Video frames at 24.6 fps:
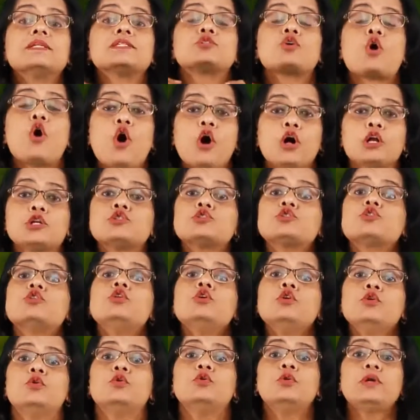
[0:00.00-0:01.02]
is also
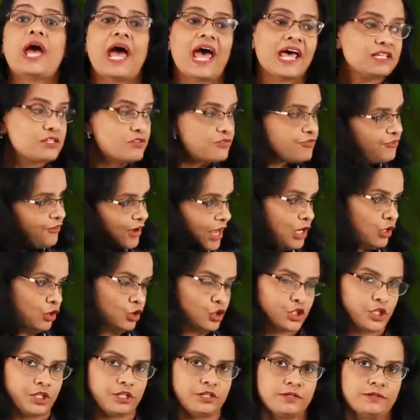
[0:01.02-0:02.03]
known as
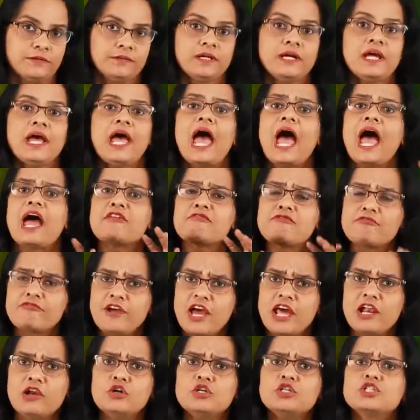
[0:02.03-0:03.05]
phellogen, and
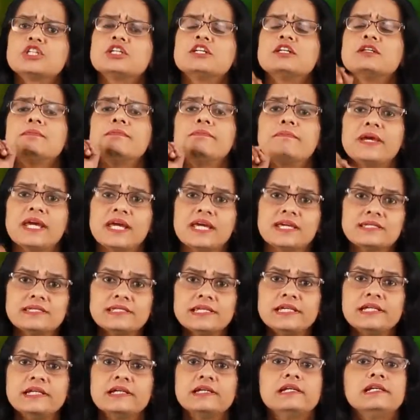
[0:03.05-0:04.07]
phellogen
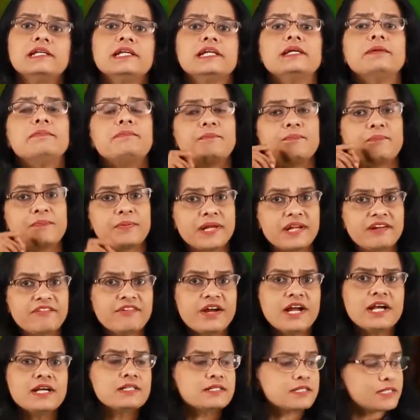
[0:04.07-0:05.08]
basically
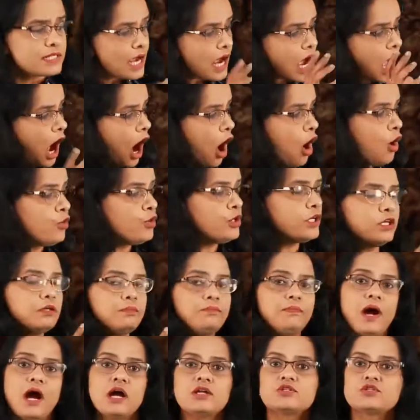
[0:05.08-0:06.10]
prevents the outer
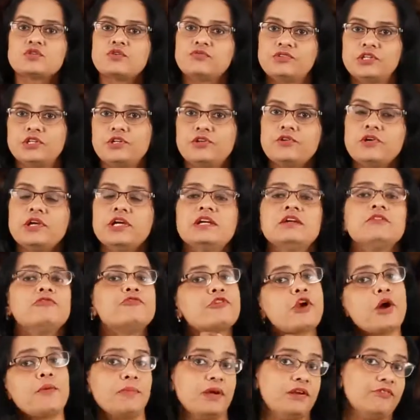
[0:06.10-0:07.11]
parts of the tree
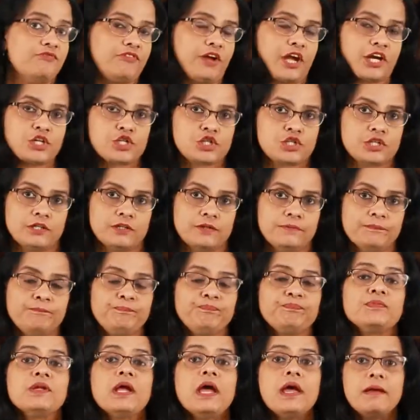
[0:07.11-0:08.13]
from infection,
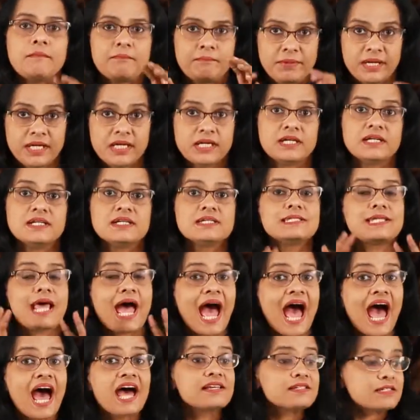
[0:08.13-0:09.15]
because
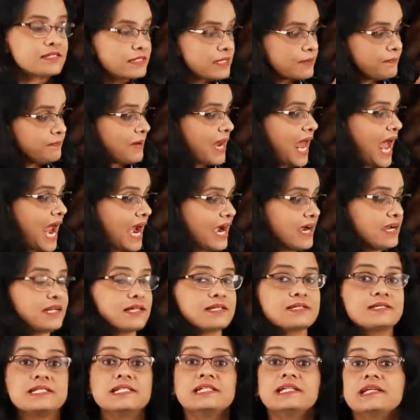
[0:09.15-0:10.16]
as the plant
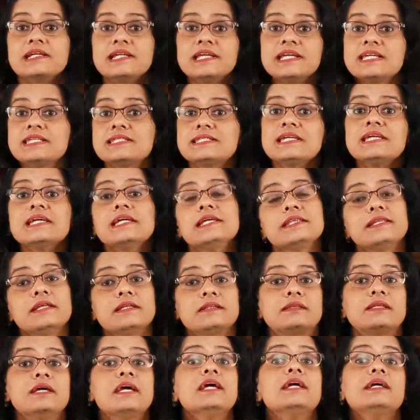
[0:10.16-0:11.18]
is increasing in the
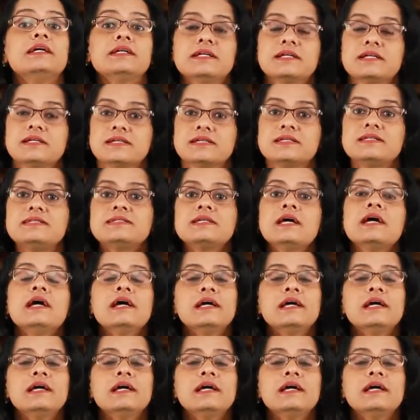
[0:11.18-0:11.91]
thickness,